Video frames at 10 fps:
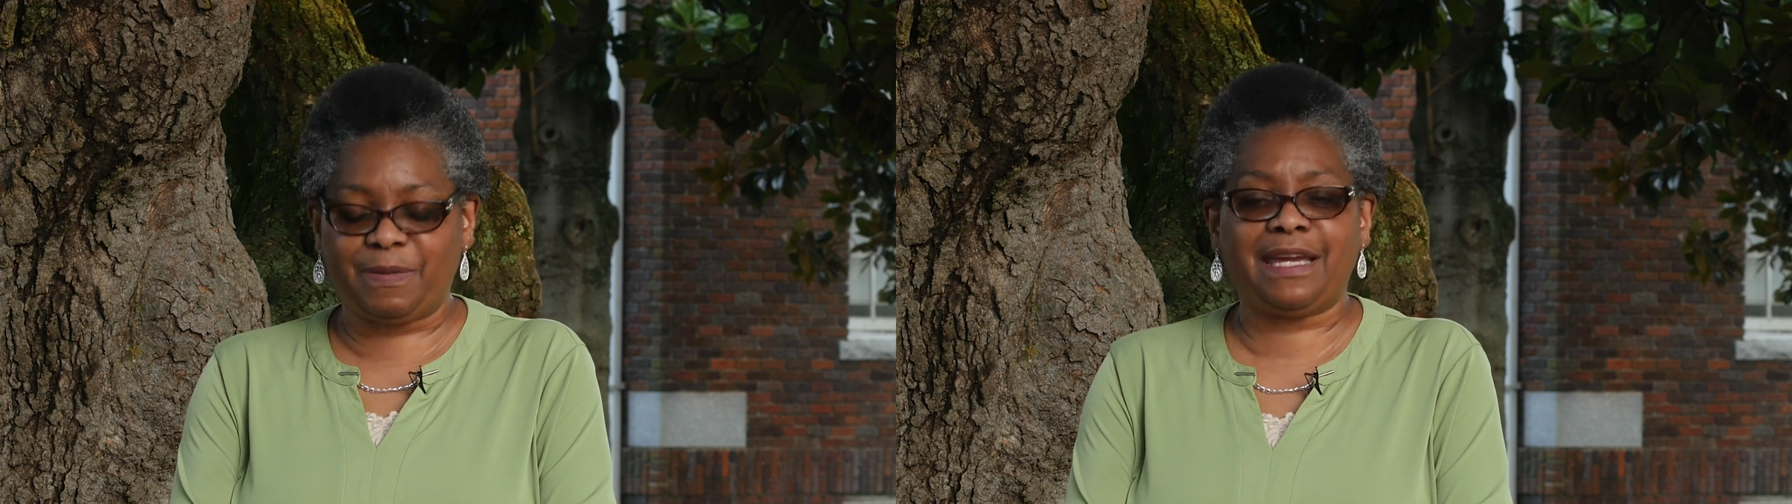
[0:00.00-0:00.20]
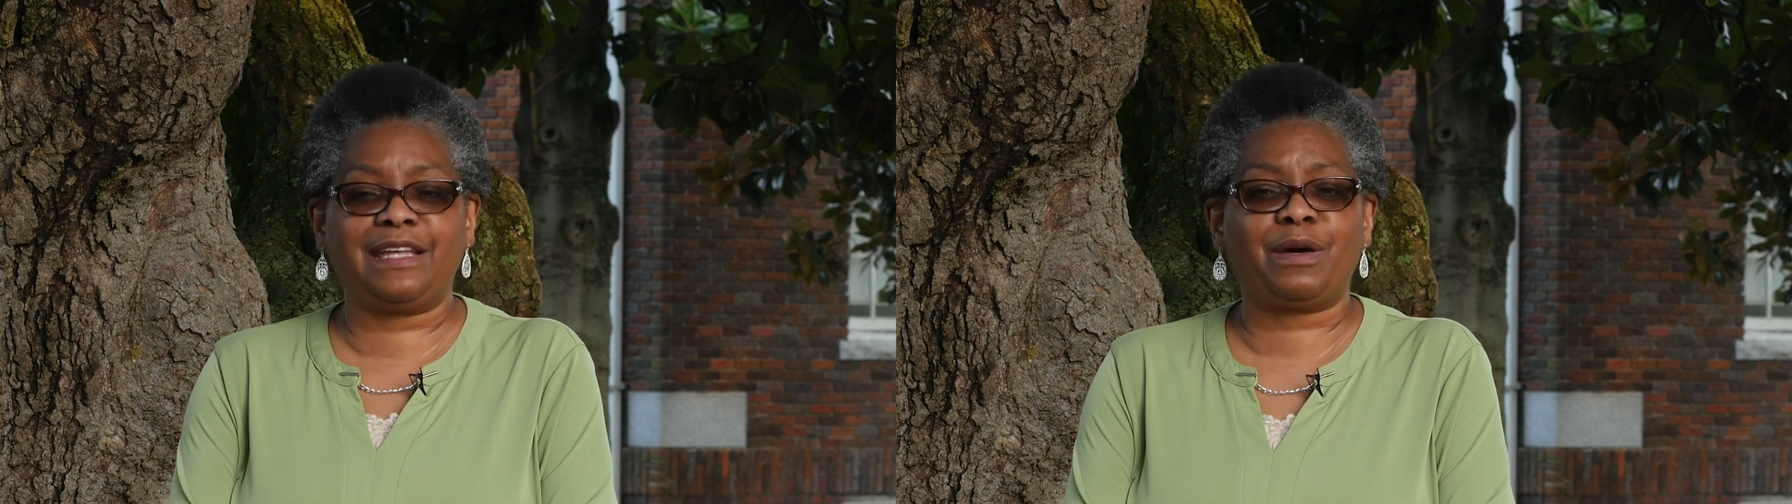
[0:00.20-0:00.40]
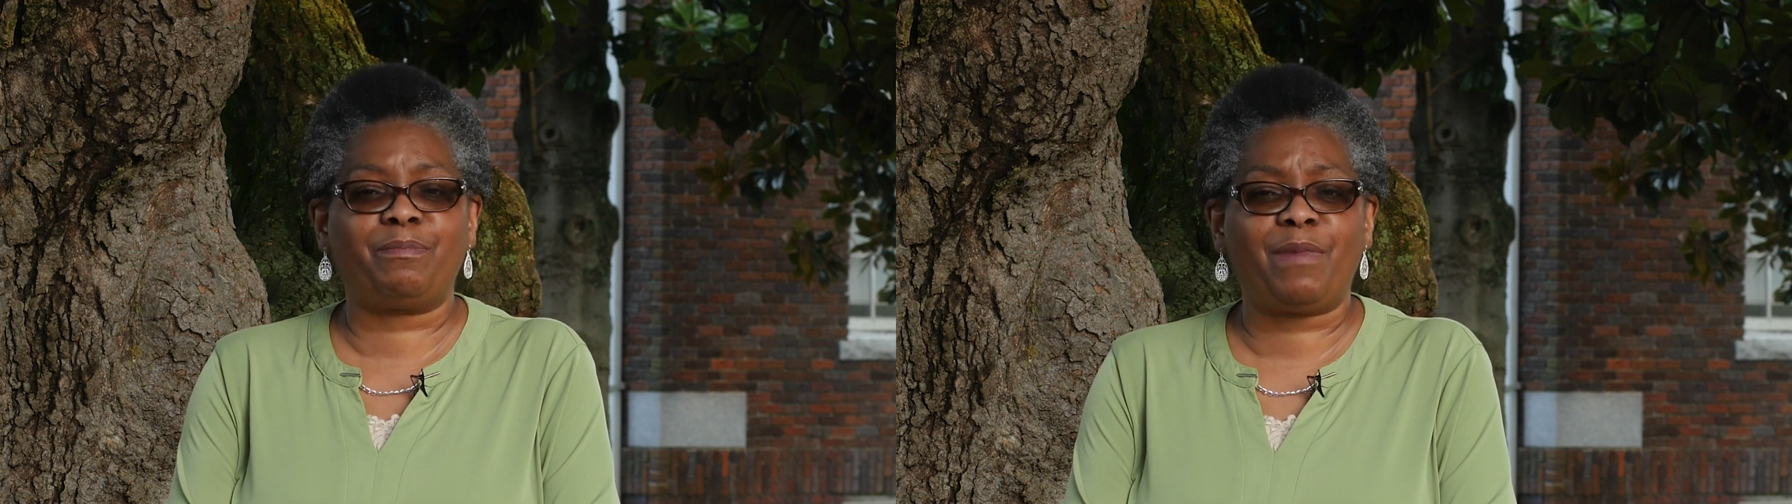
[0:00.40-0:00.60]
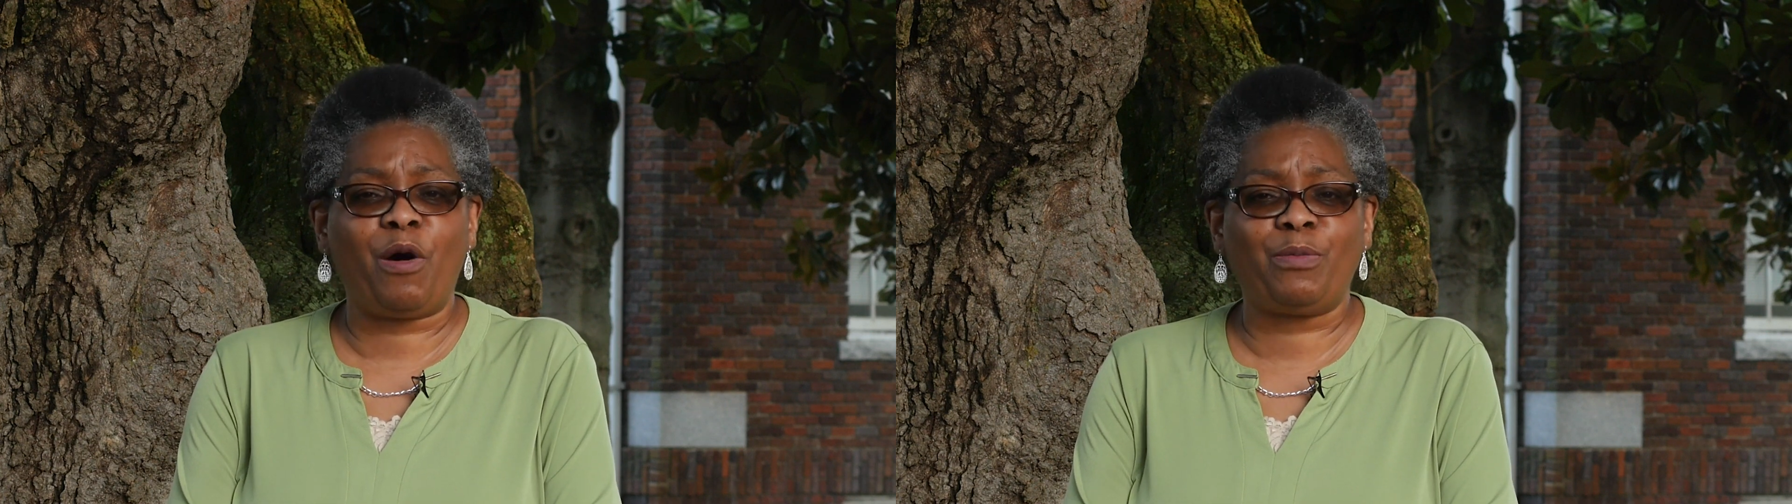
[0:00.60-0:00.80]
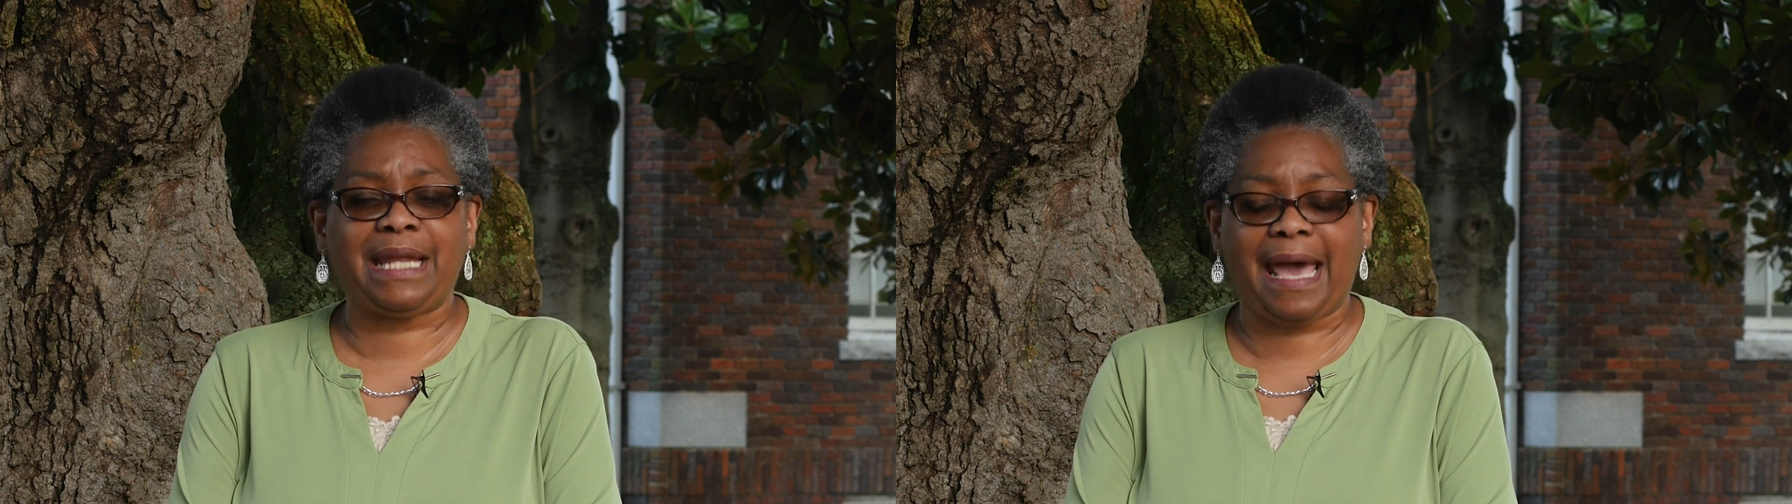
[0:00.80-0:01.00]
be in the
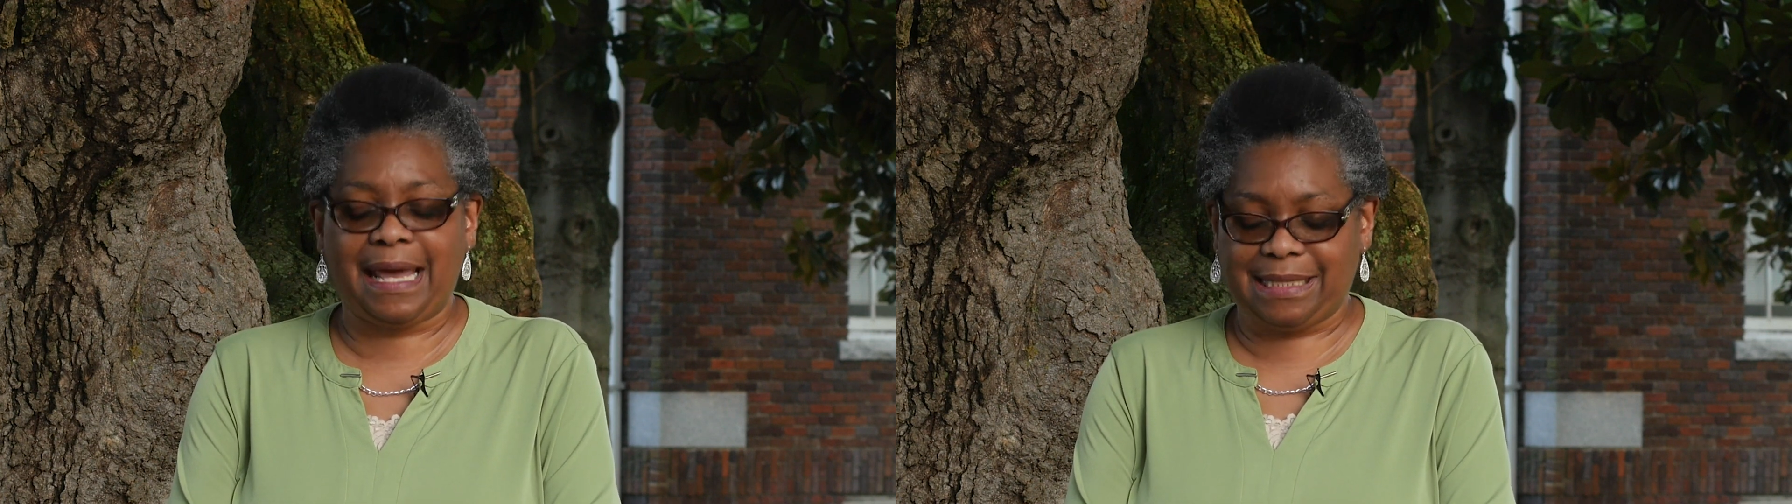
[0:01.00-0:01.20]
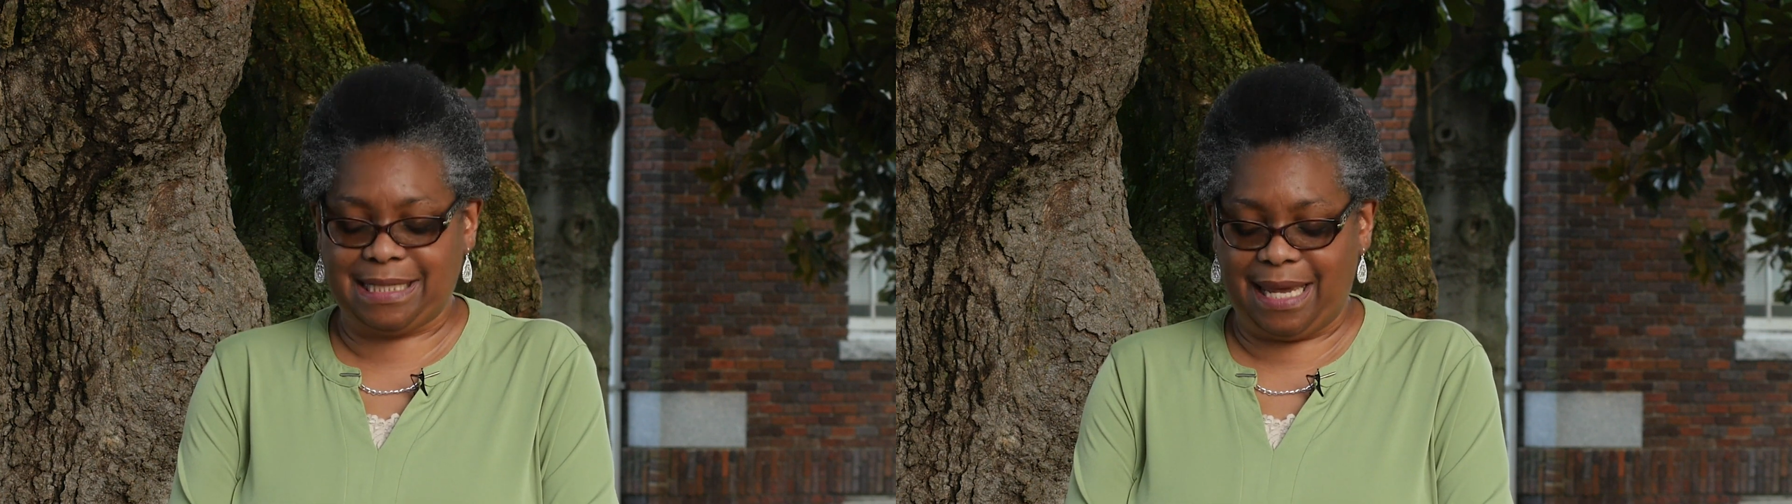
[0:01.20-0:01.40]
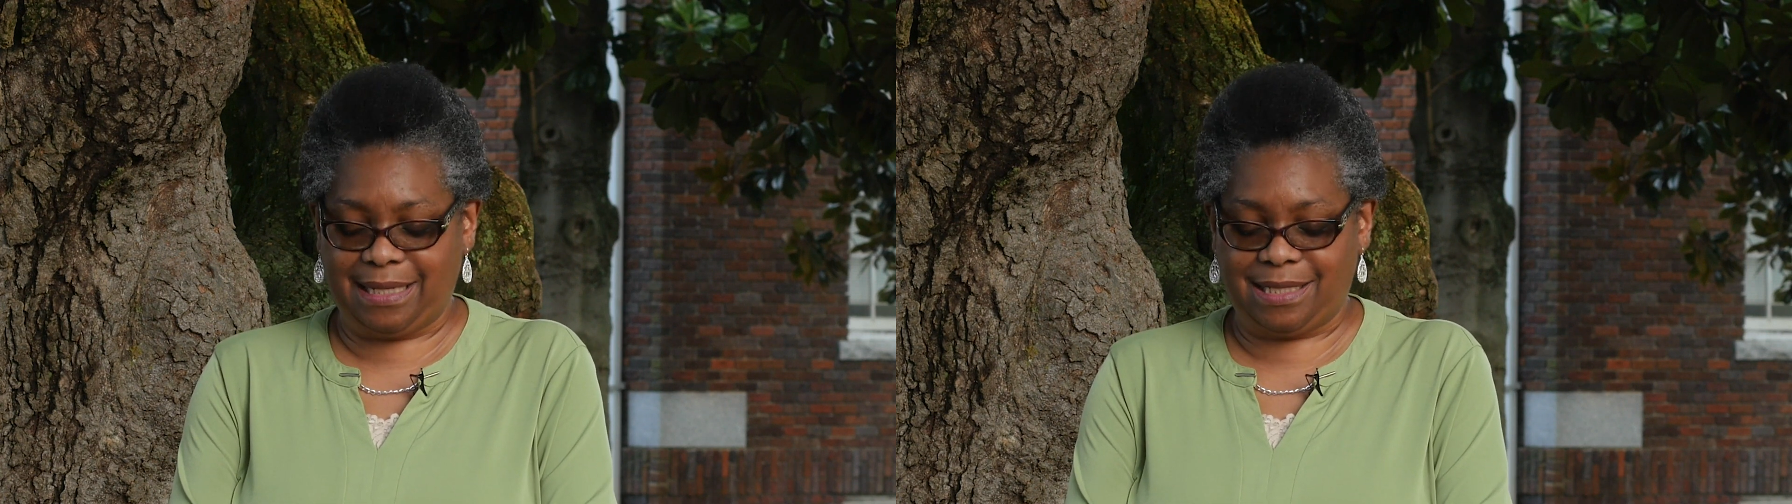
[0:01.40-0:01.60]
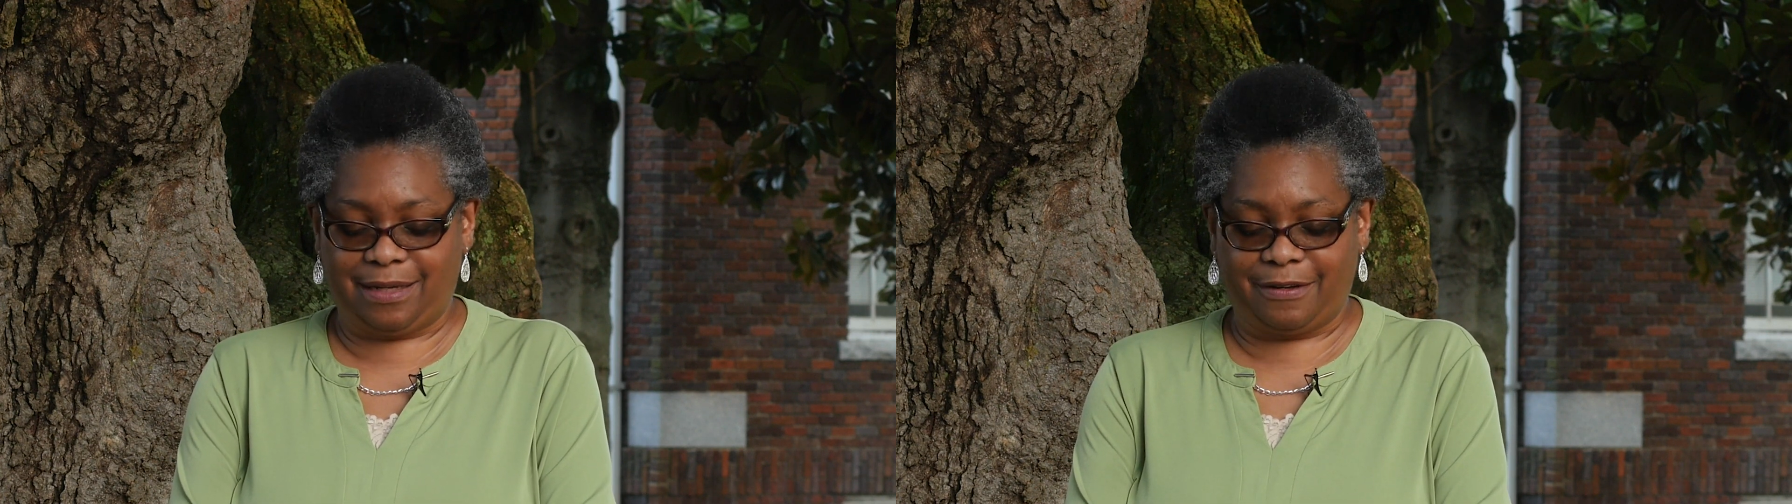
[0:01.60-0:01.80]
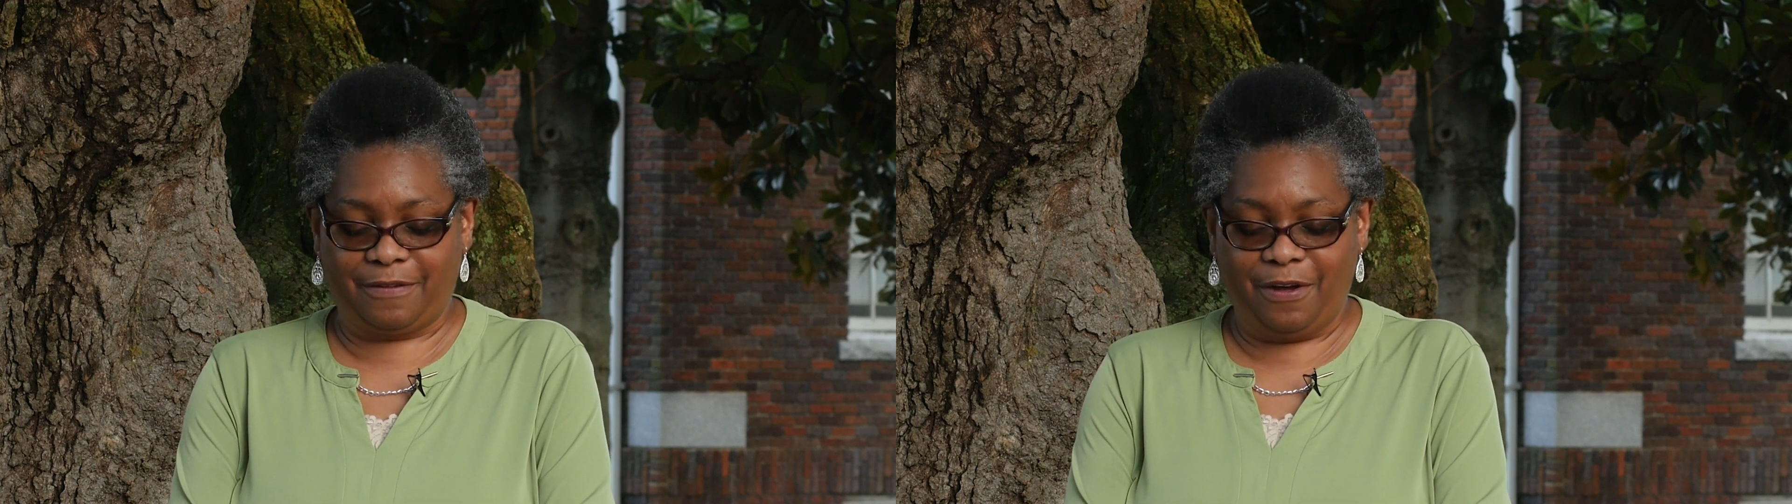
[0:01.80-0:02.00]
moment and
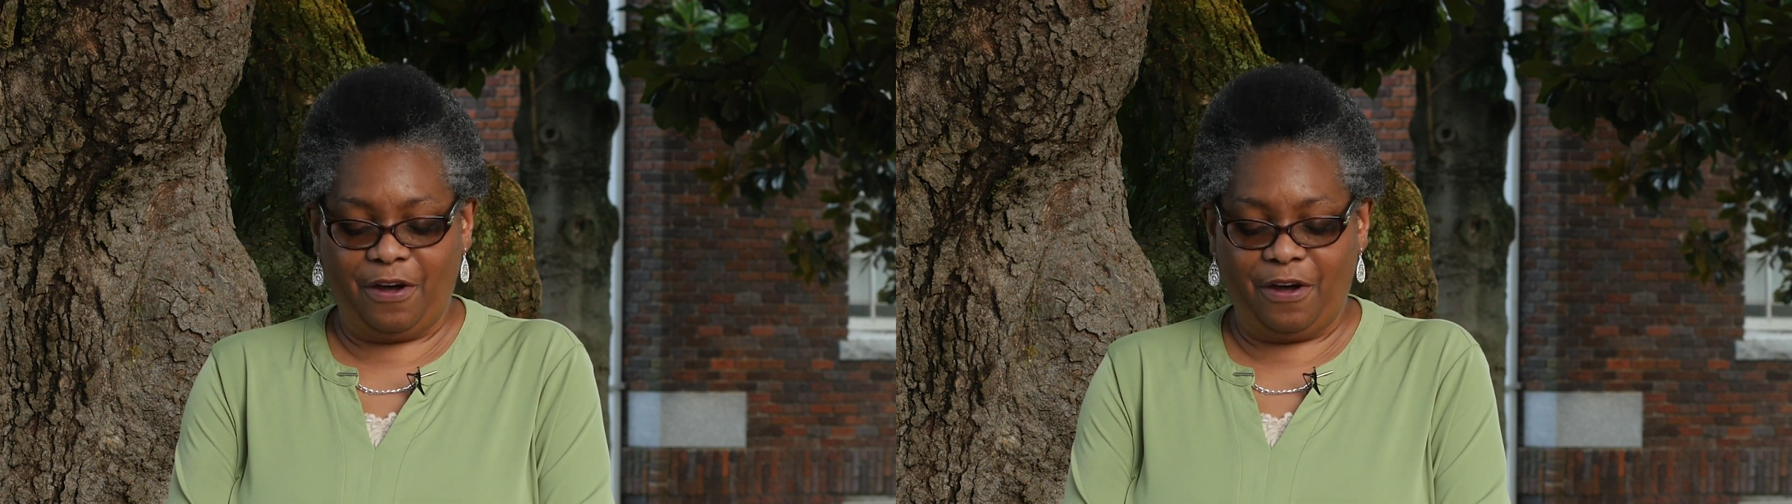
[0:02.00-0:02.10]
attentive